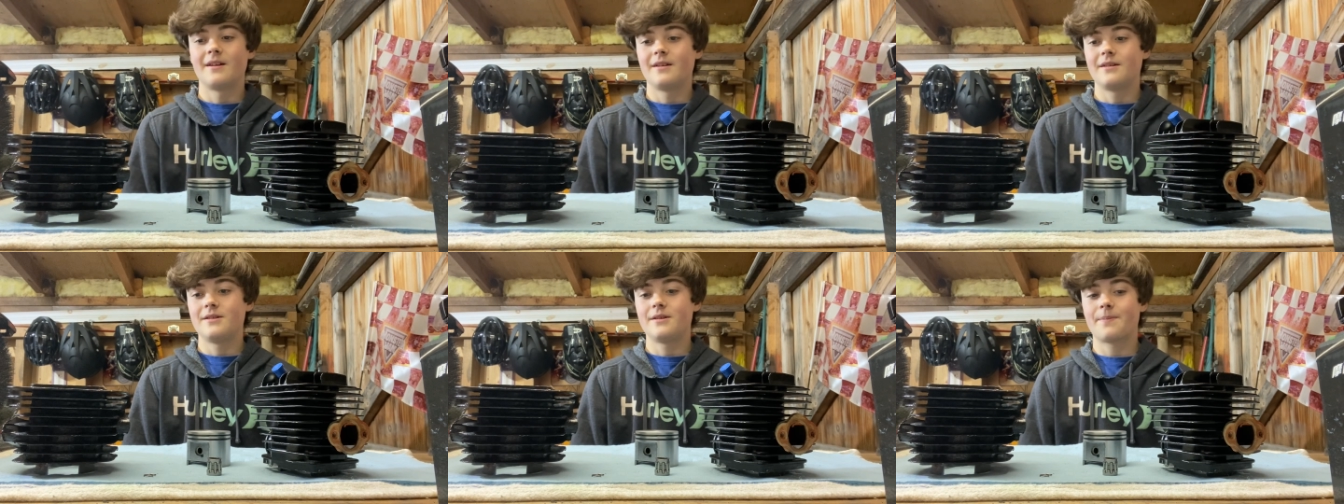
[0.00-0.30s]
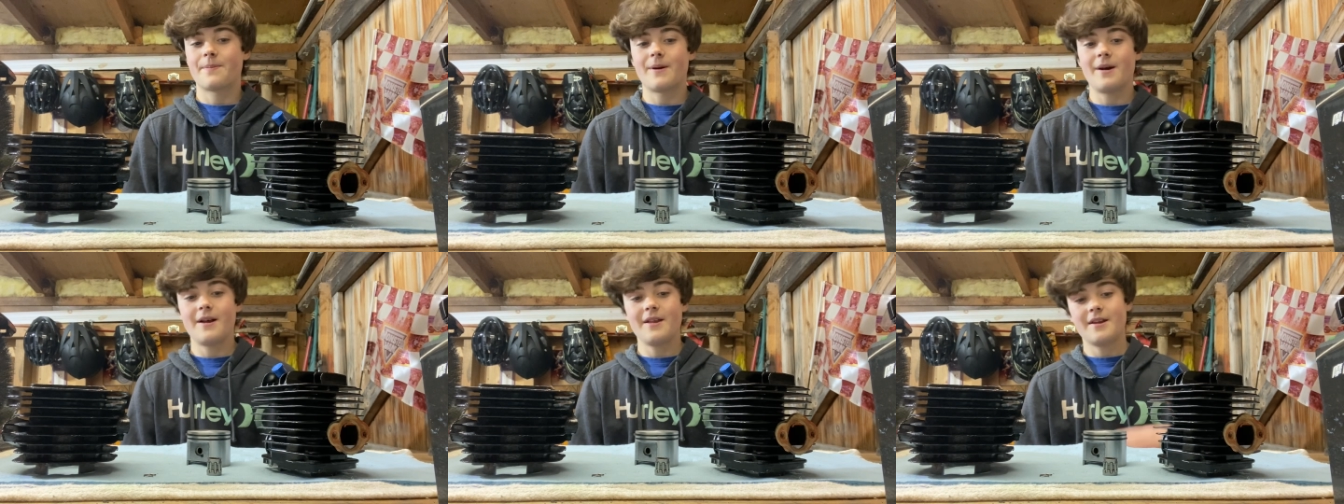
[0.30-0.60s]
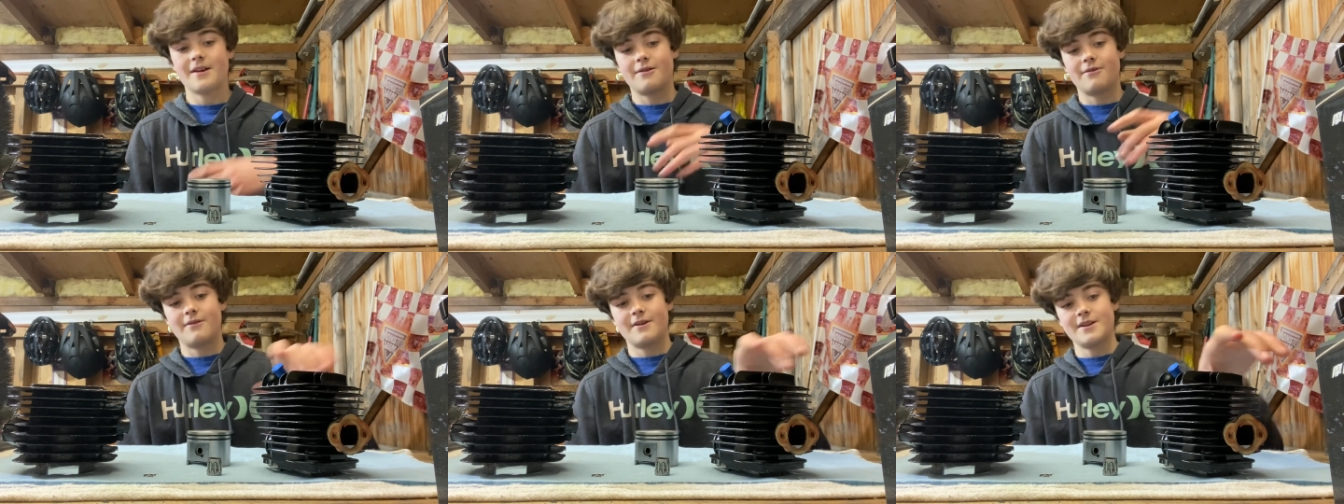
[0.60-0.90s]
You're probably
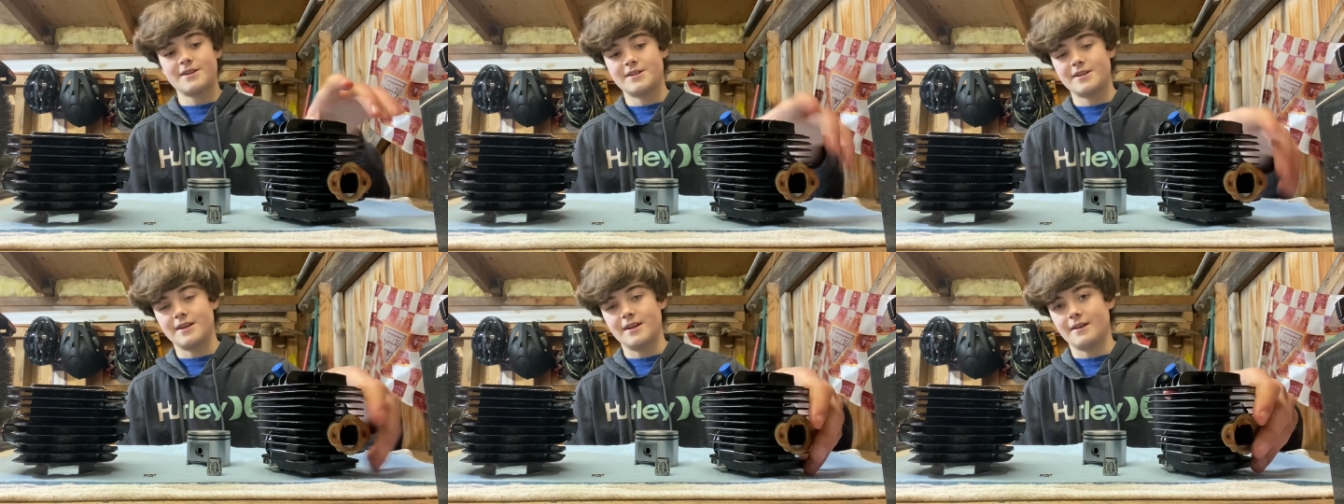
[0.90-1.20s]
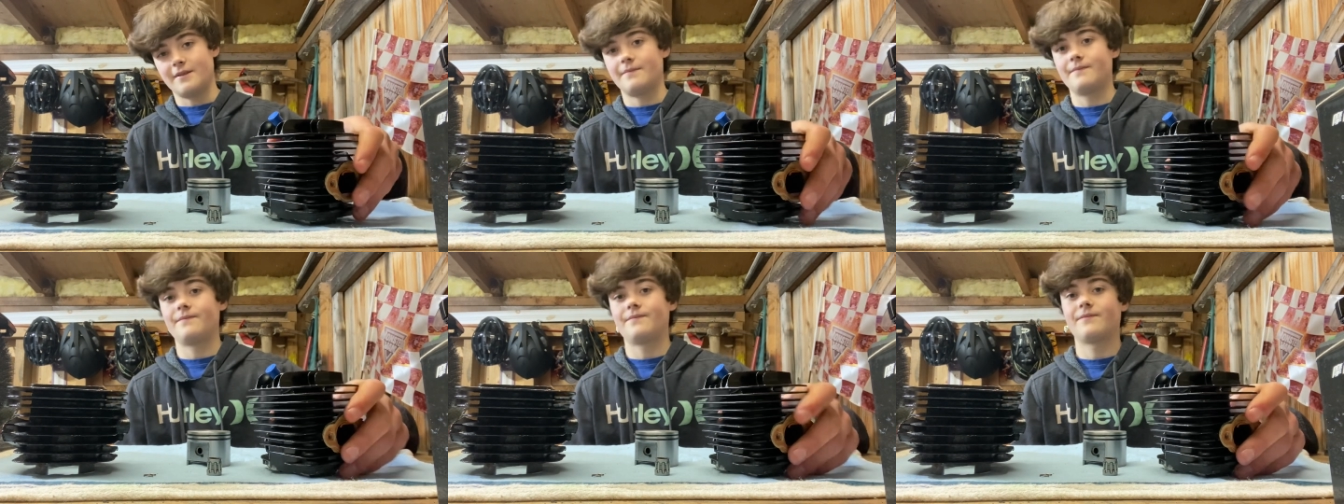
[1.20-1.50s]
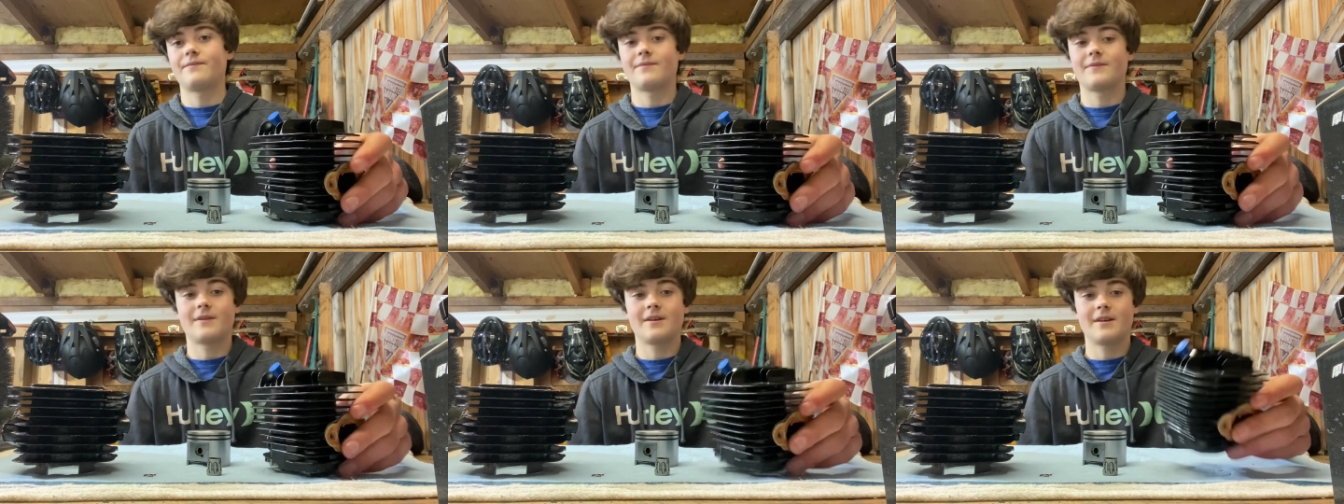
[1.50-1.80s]
questioning,
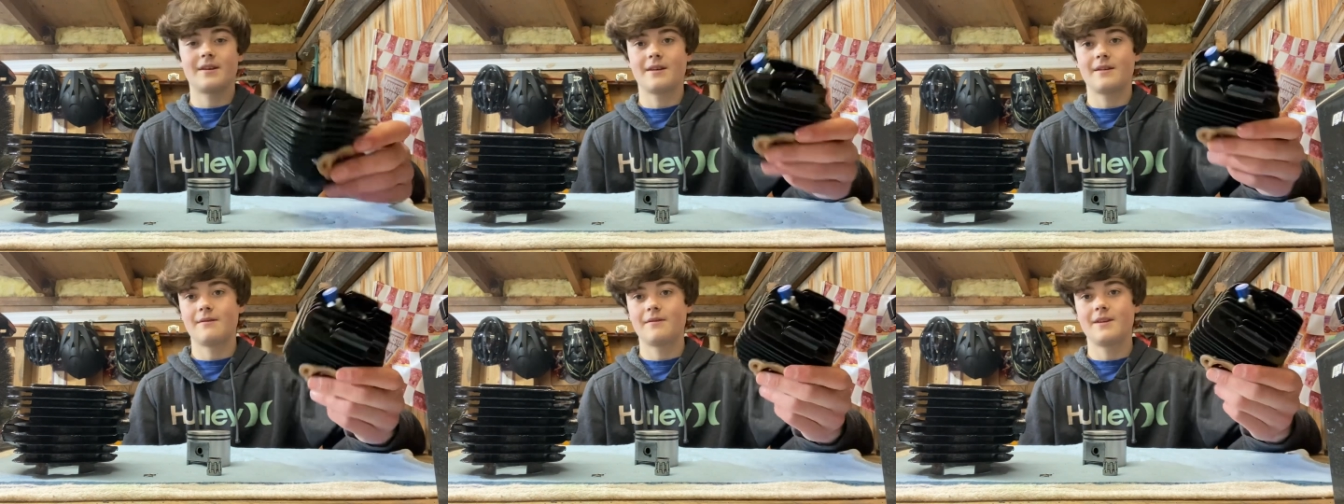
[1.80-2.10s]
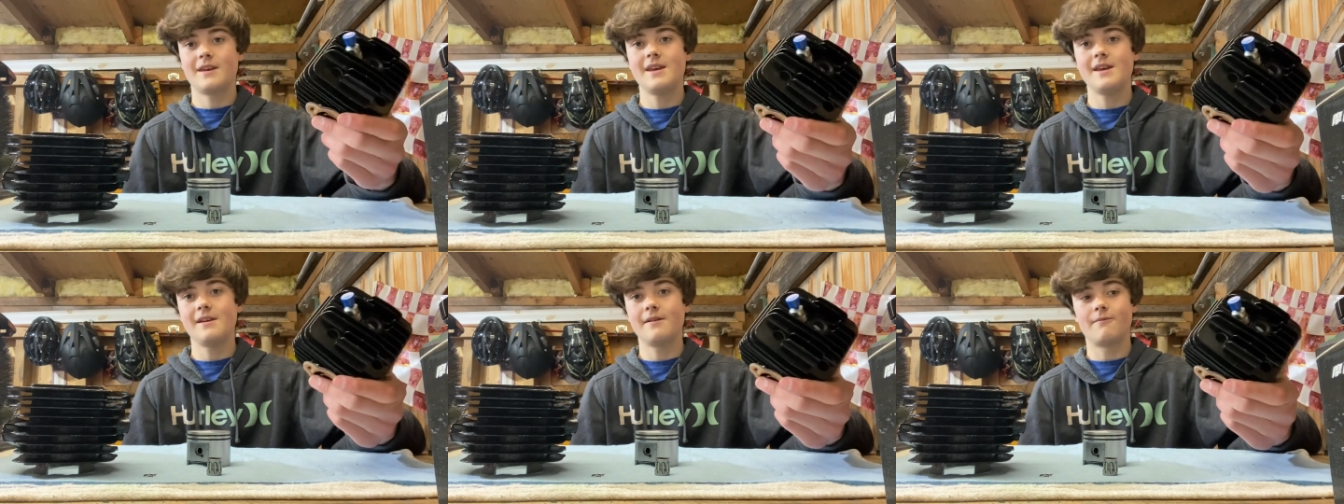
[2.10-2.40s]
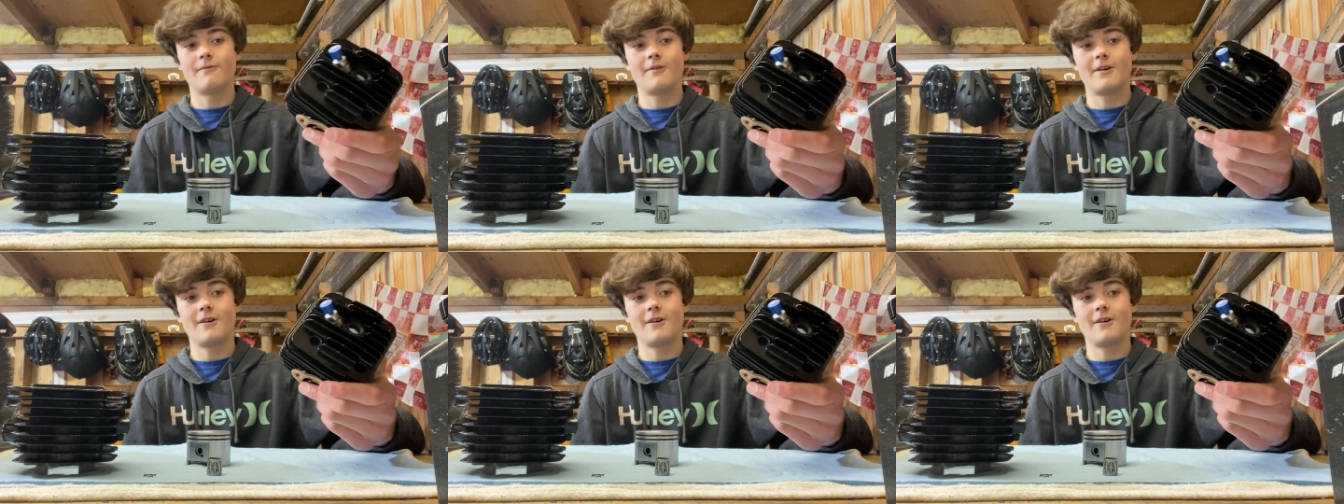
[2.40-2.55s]
Keegan,